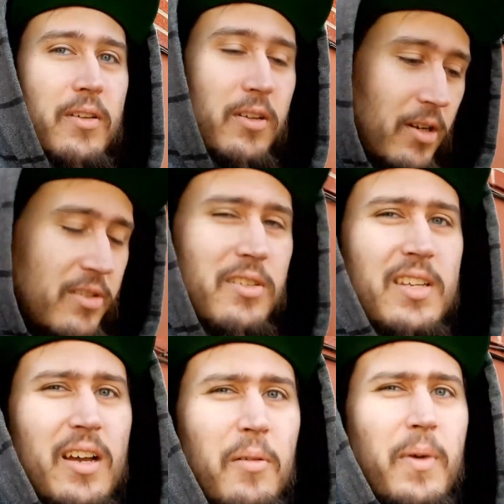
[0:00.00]
You can also
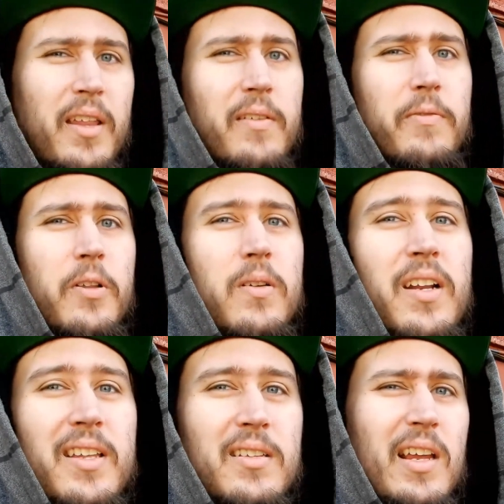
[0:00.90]
tell by the
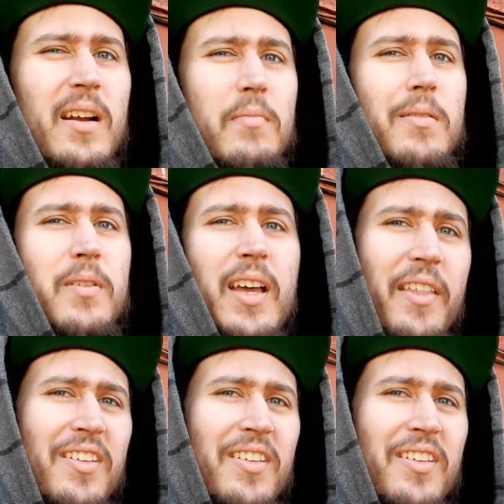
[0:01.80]
fluid, it's kind of bubbly.